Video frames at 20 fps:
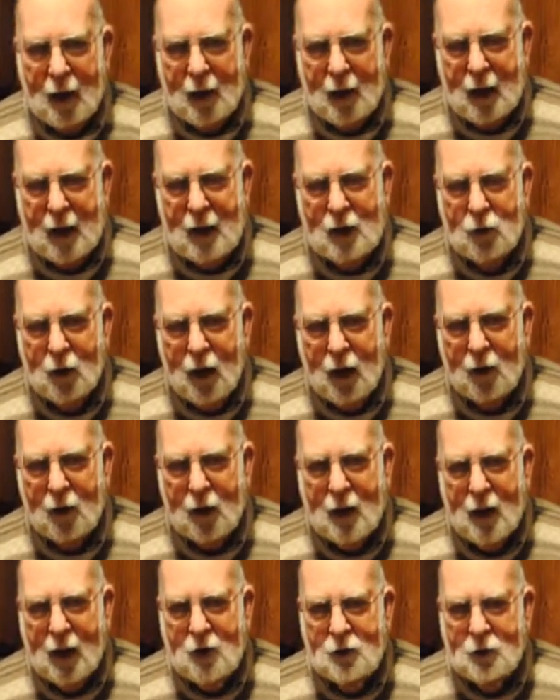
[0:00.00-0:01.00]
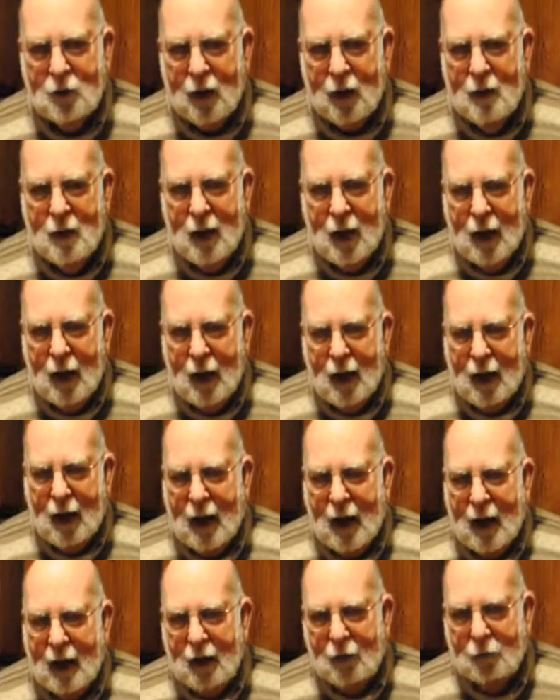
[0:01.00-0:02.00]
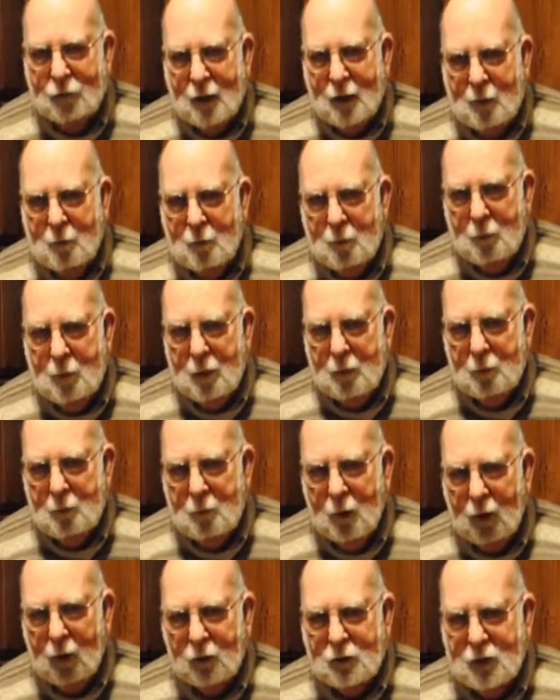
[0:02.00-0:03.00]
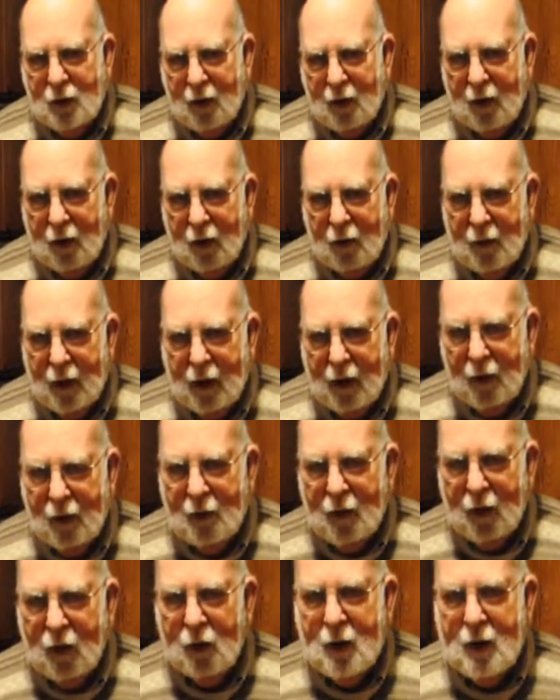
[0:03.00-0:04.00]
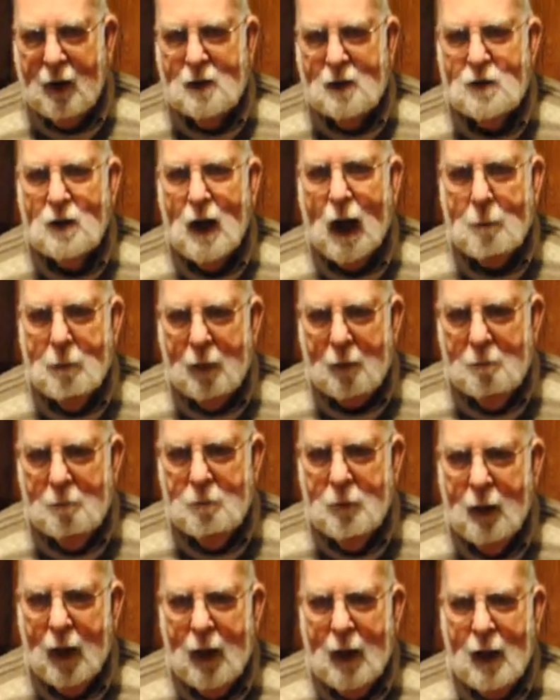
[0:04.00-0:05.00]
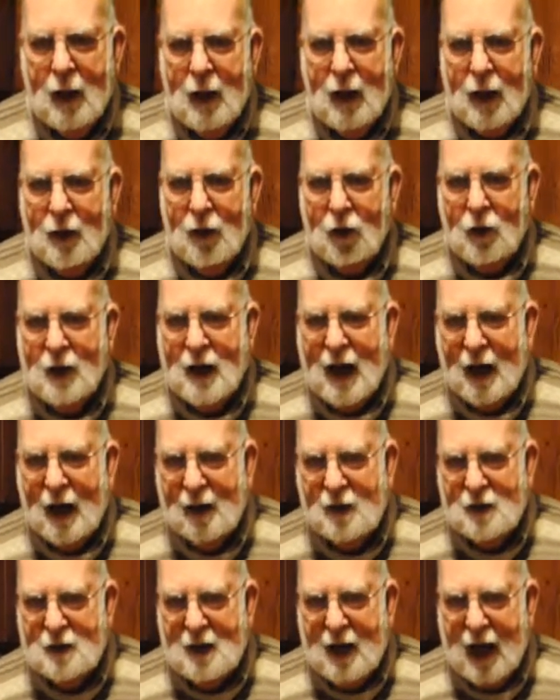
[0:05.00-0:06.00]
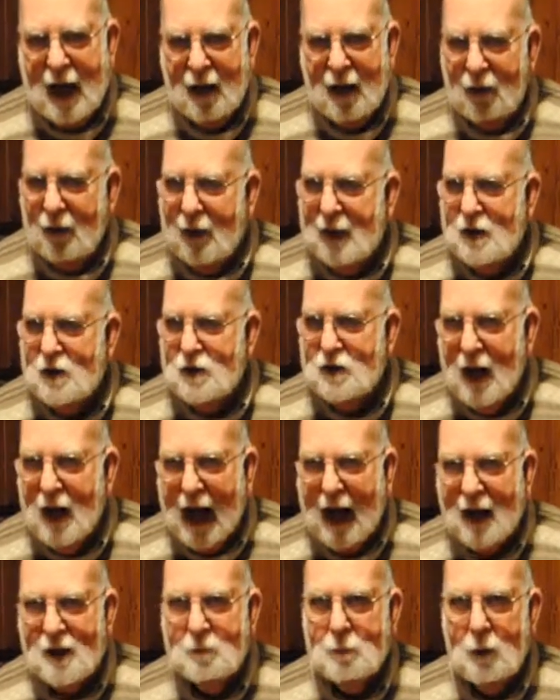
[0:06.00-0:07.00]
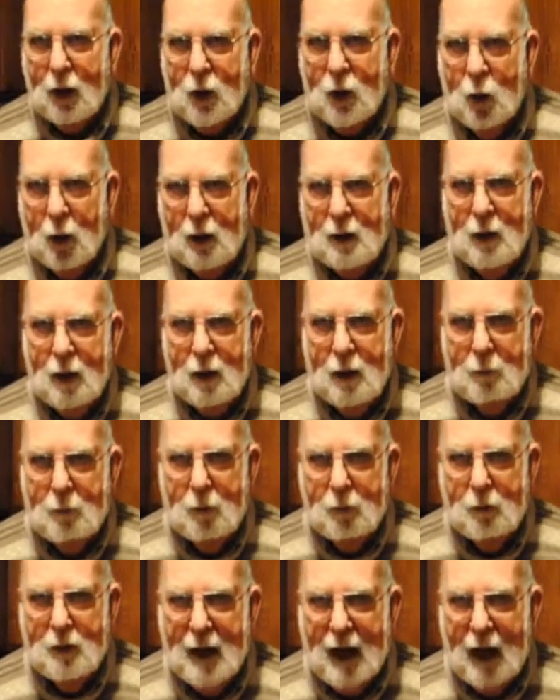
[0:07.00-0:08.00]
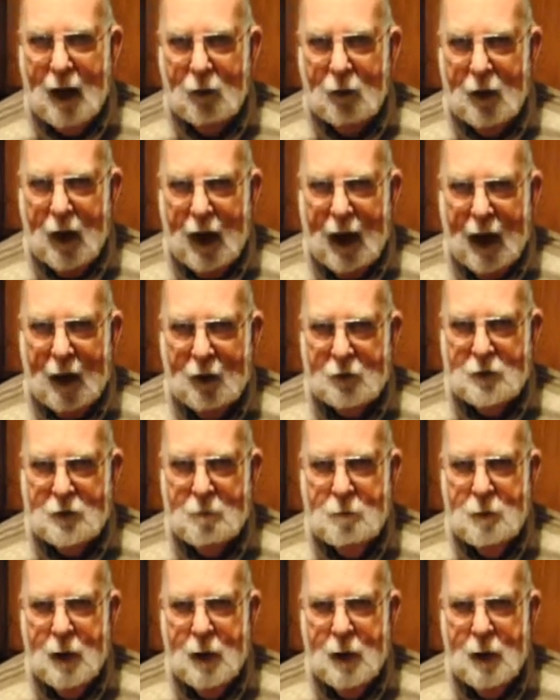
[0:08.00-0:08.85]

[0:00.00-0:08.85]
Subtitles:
into another country, and if the military are there, they'll stop him and they'll count his cattle, and he's taxed according to the number of cattle he has.